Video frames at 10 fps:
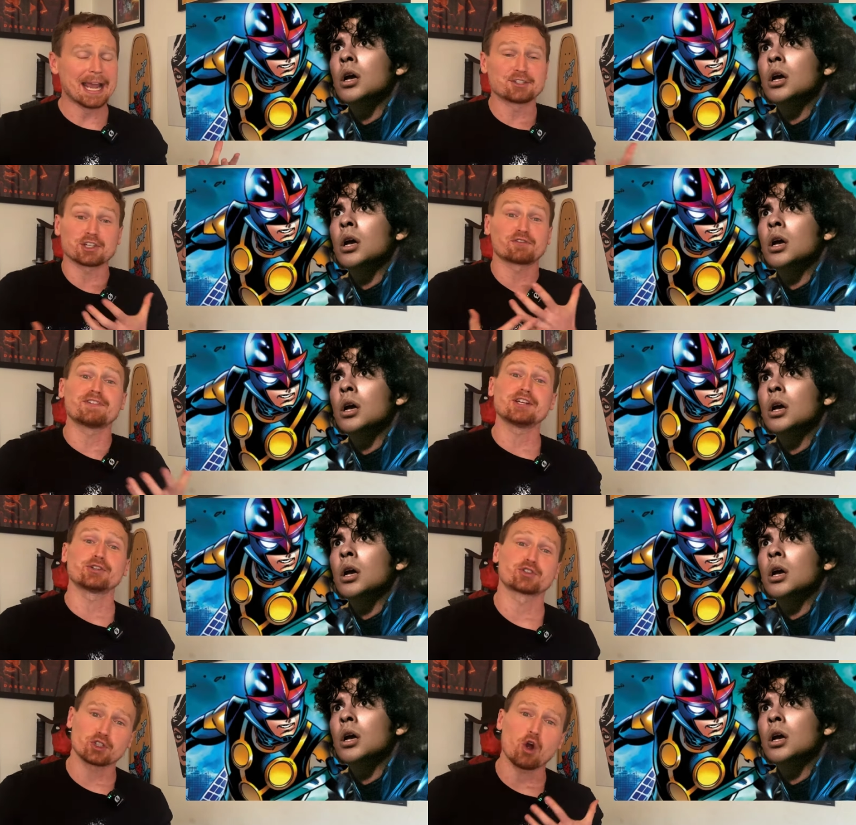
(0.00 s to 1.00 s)
Speaker 1: it just
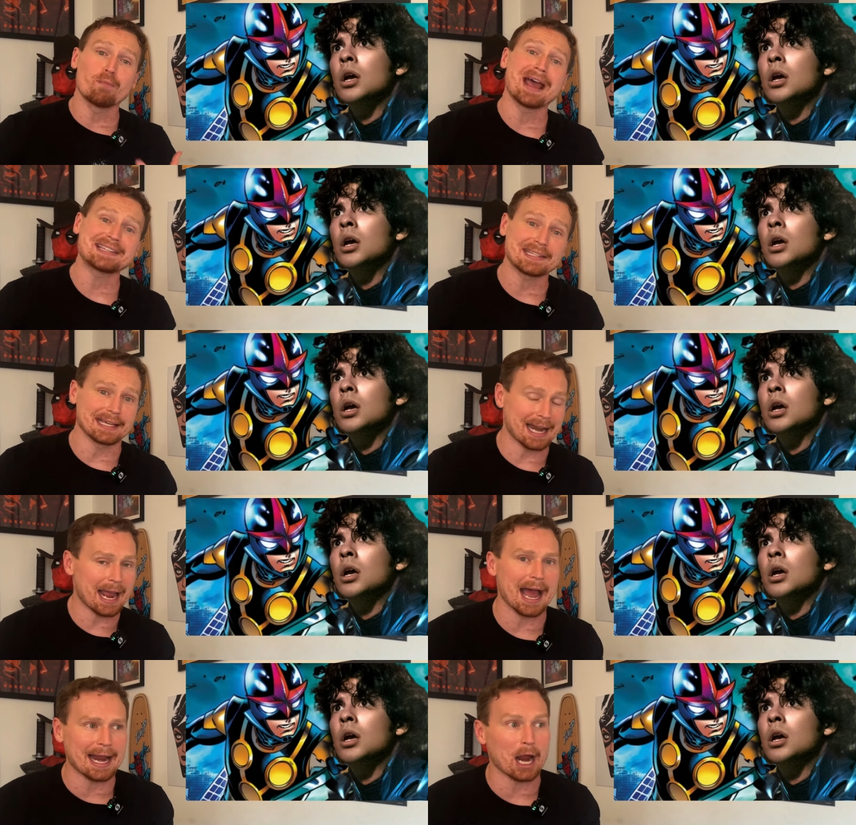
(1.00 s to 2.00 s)
feels so messy, and
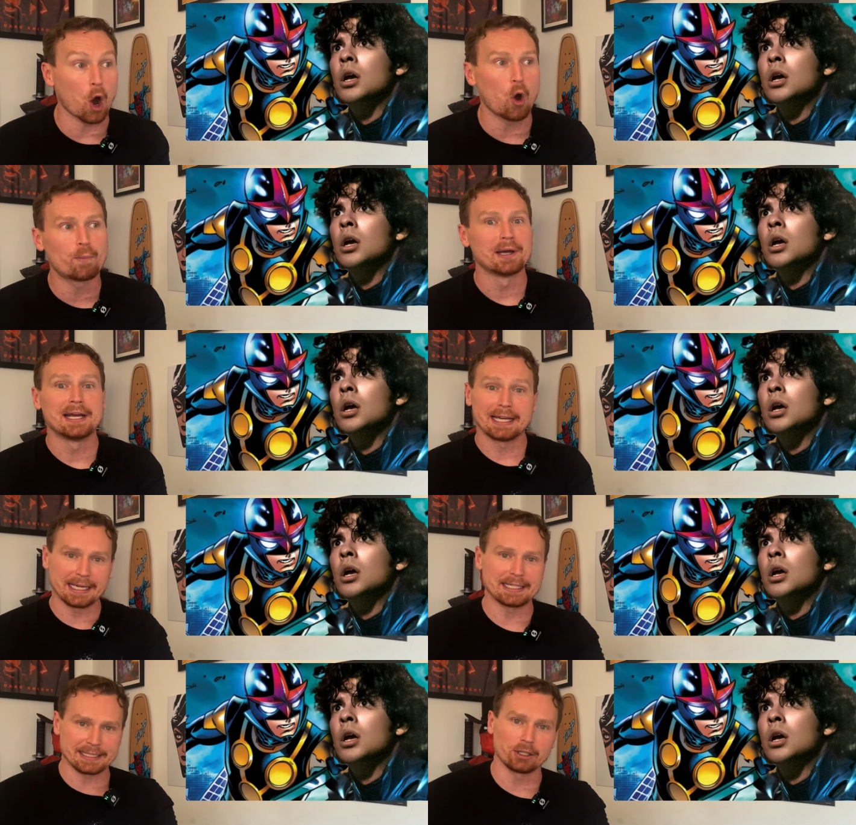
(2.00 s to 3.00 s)
I hope
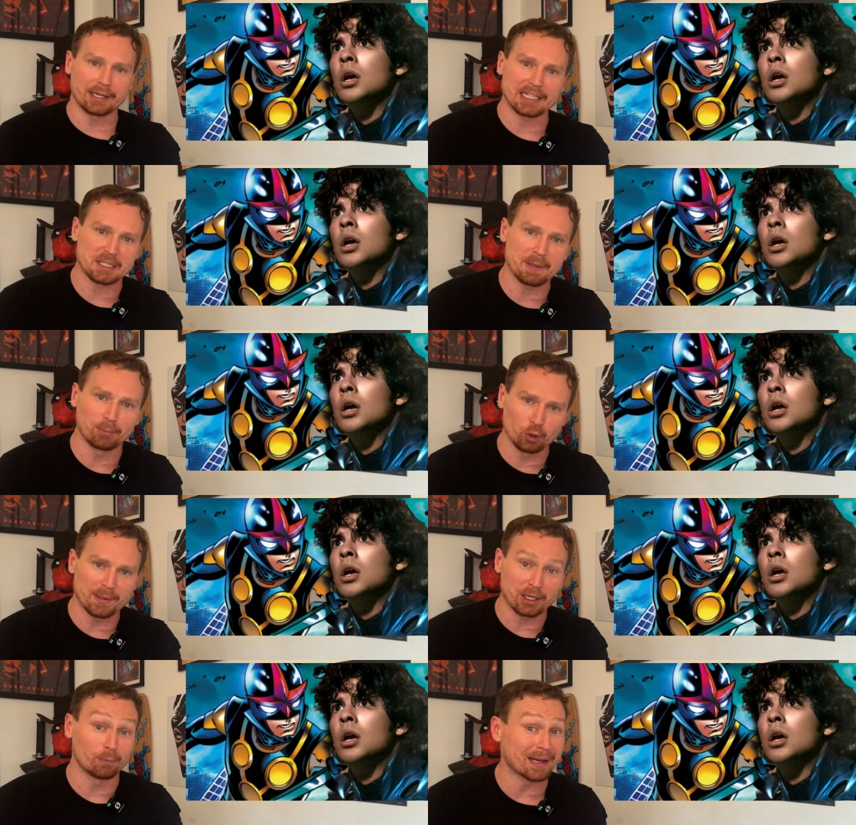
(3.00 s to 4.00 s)
he still gets to be Blue
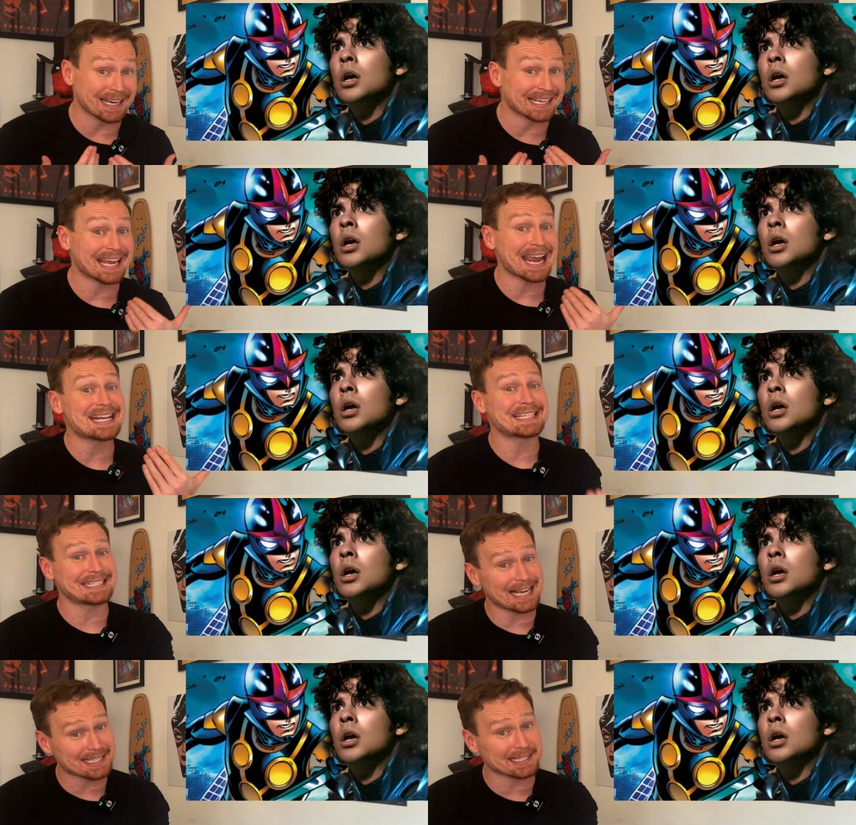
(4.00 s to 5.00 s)
Beetle, but in case
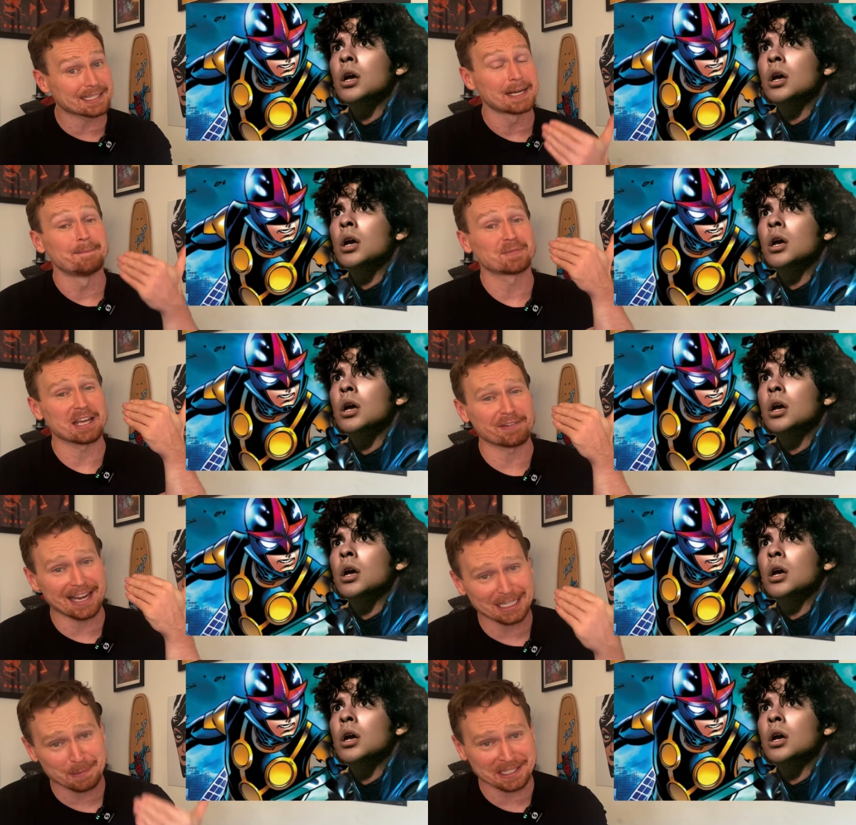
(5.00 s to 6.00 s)
he doesn't, if he
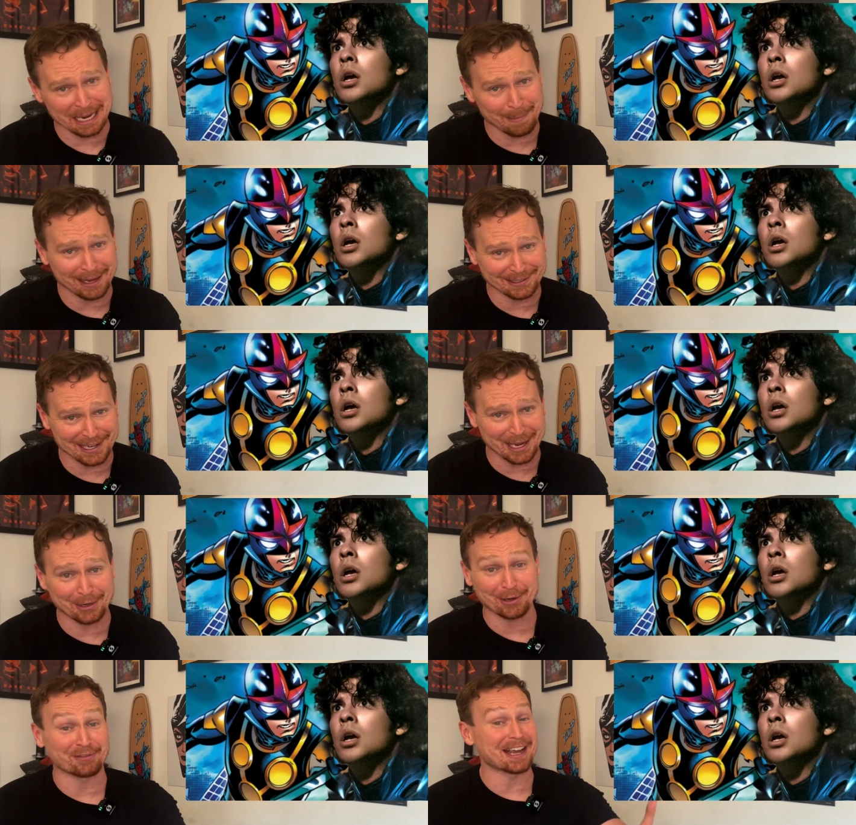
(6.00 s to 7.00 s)
got to be Sam
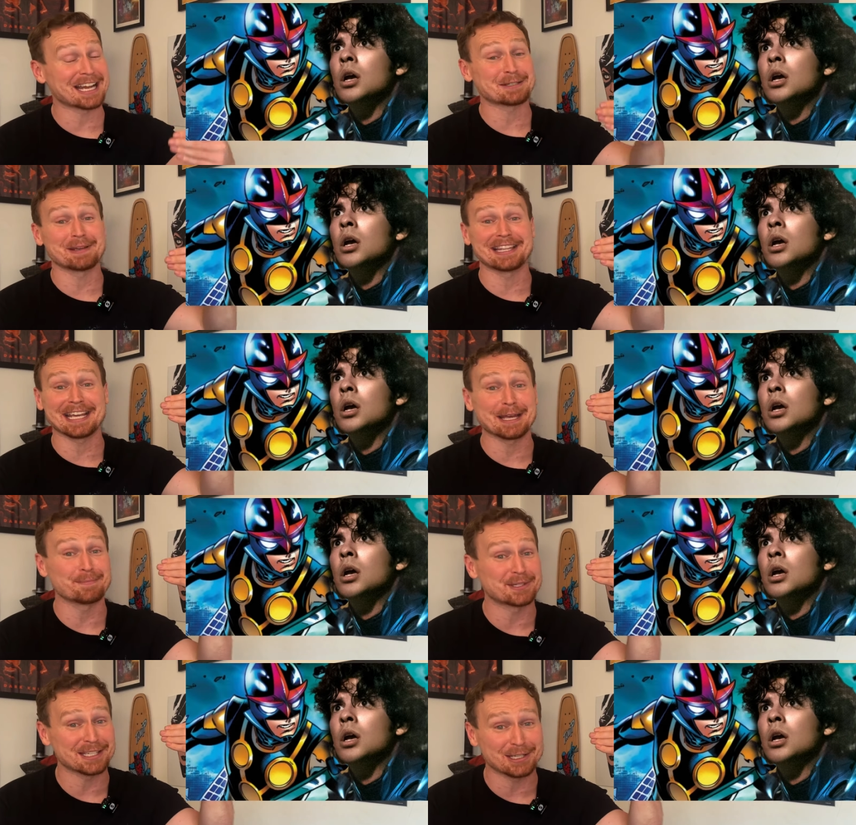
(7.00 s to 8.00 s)
Alexander, if he got to be the
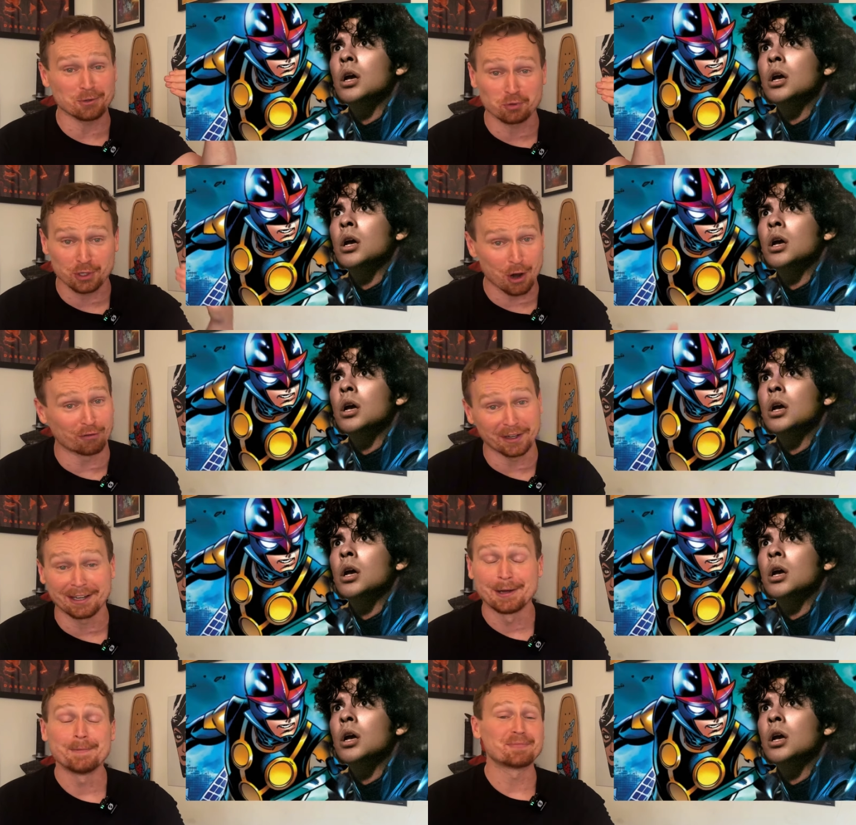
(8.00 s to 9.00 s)
MCU's
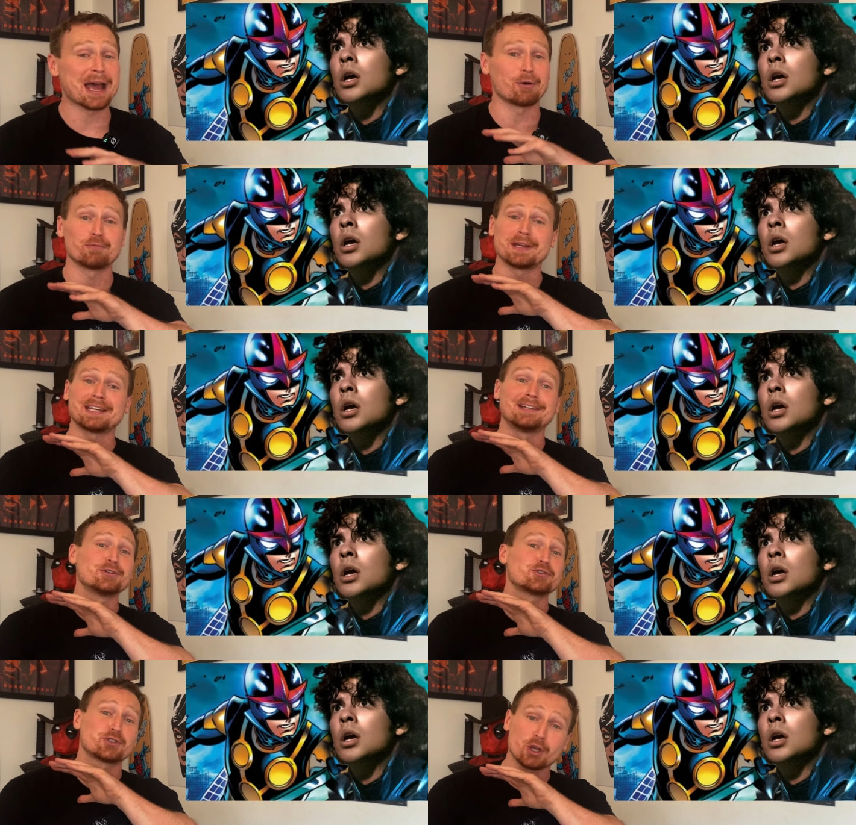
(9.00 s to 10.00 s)
Nova, that would be
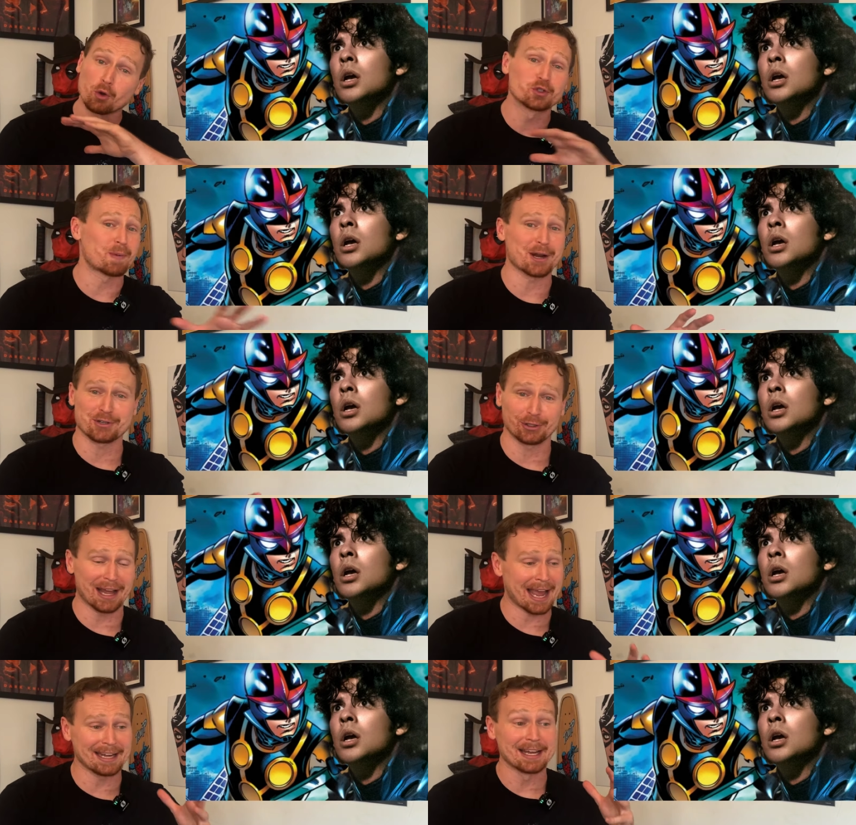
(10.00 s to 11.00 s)
so
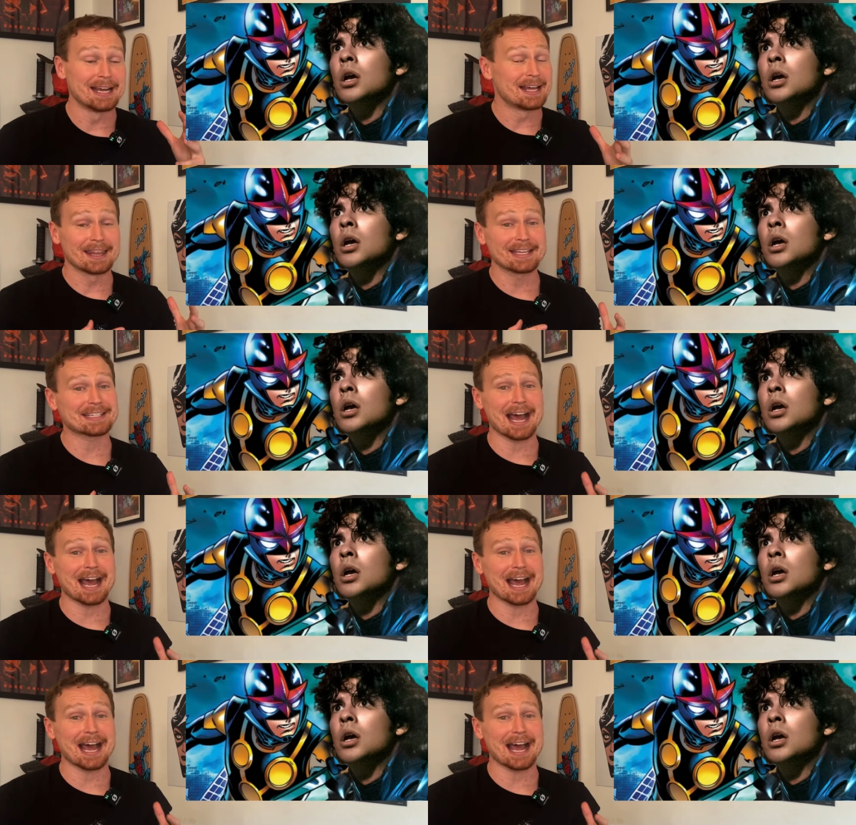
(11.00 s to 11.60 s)
special. And this